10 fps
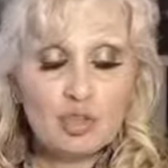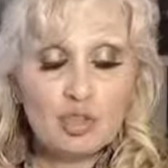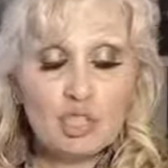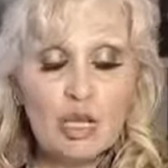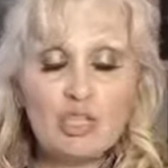
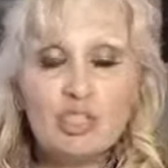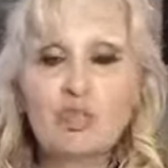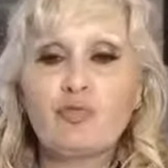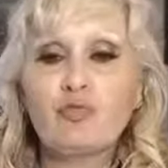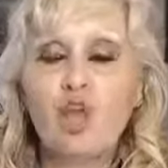change
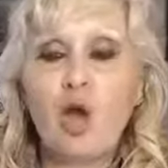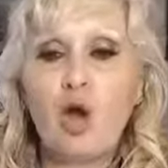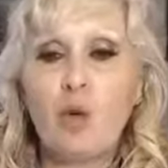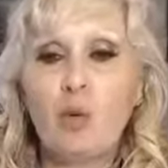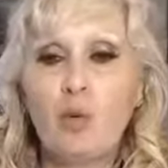the
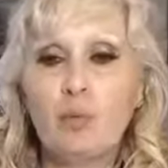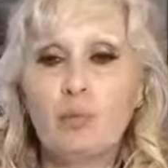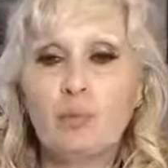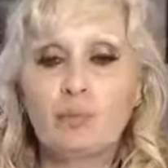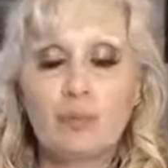flow
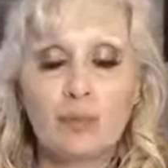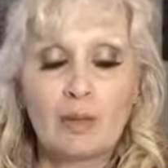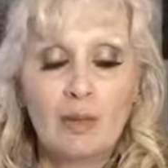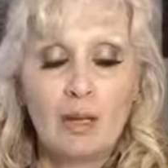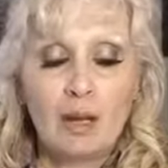
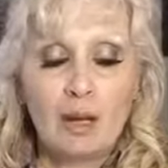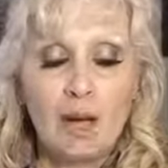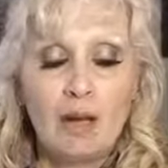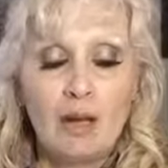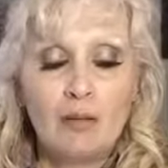
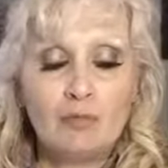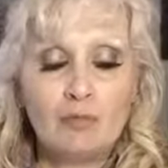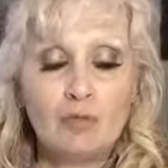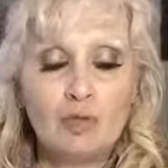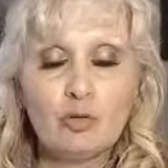of
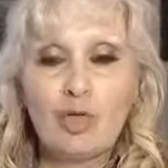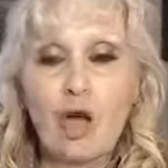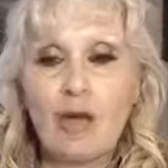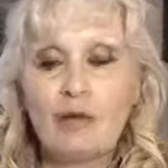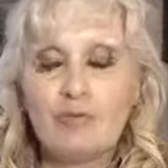your
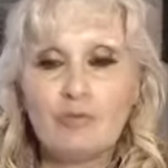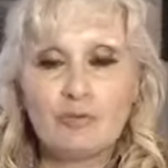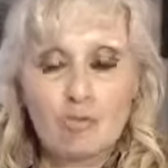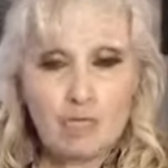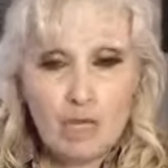life
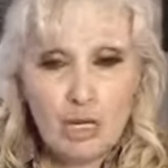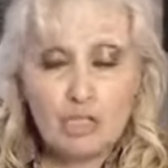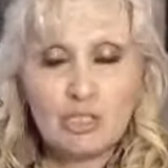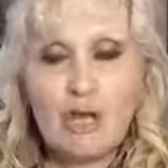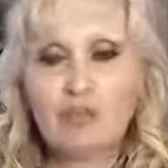to
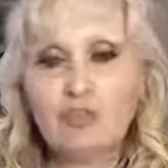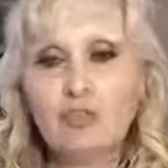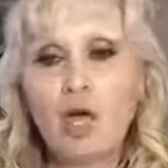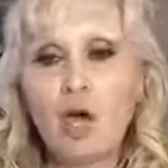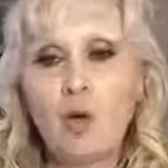change that
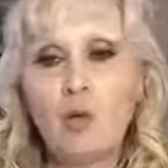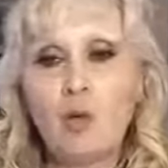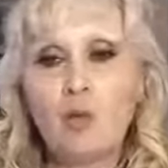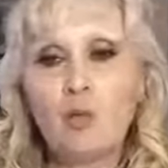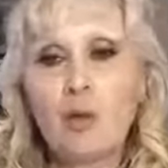flow
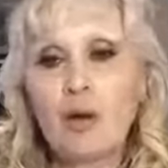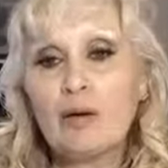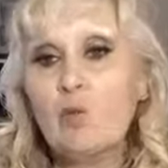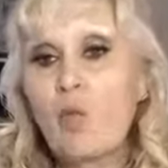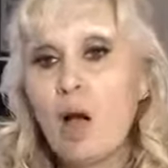where
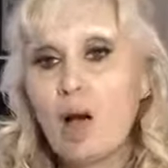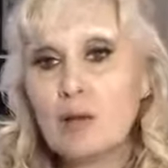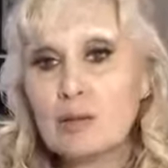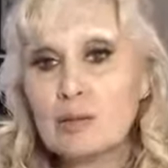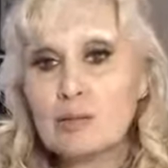it
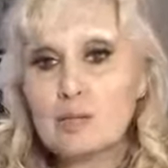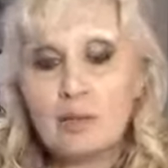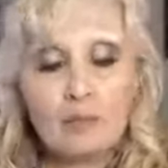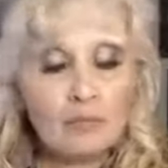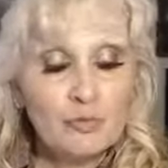was
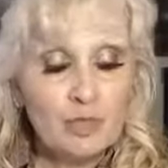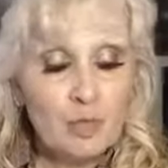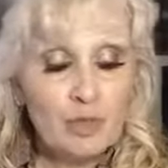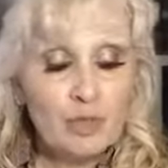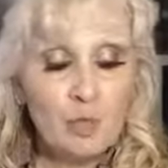to
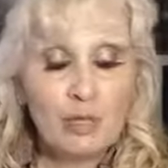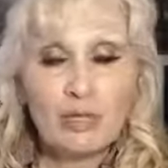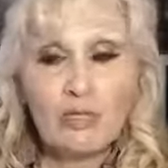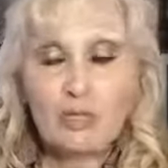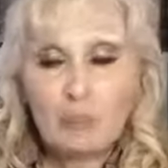where you want to
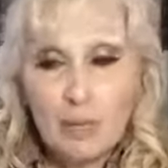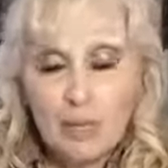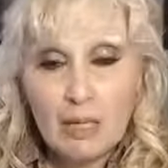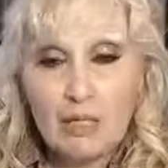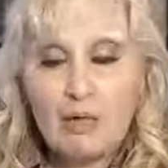
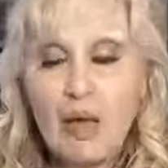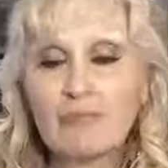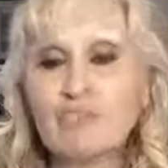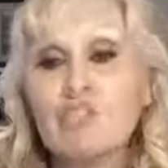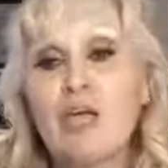be, you have
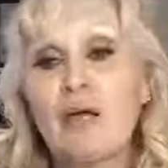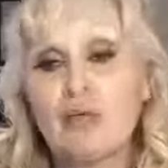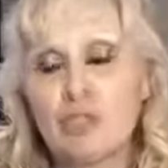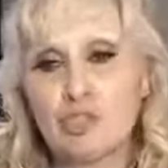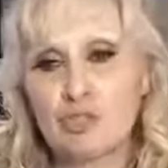to
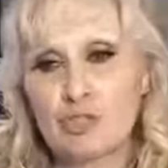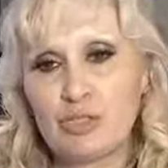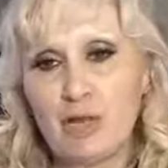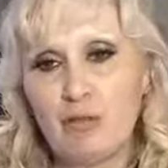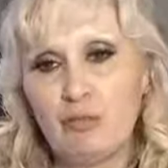challenge
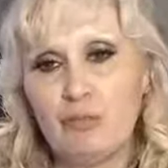yourself.